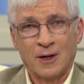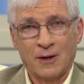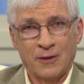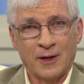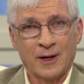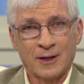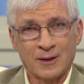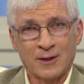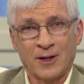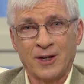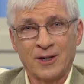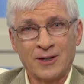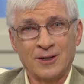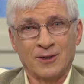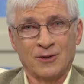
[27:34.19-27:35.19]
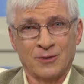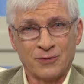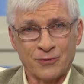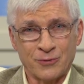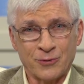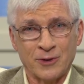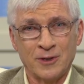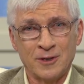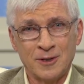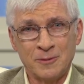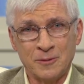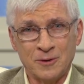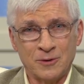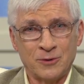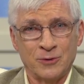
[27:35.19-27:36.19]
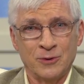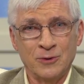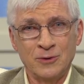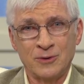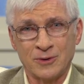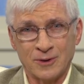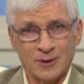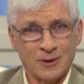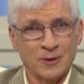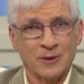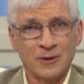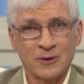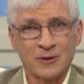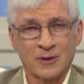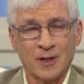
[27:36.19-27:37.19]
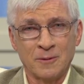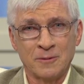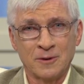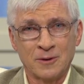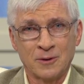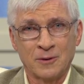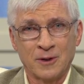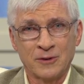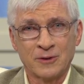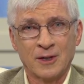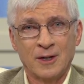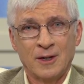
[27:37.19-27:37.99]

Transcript: That light is freedom and truth and goodness coming to us.